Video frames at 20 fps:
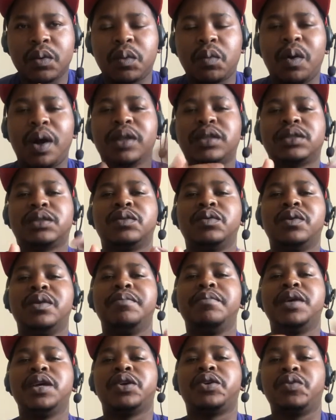what will
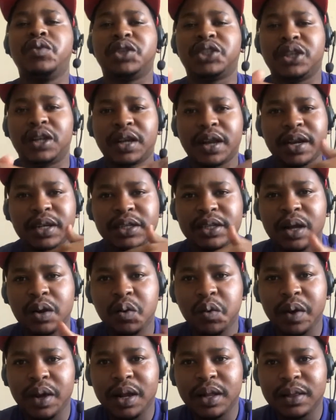make you a generational
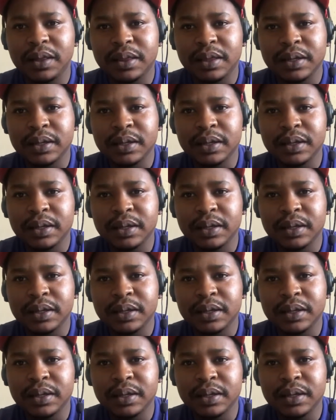wealth.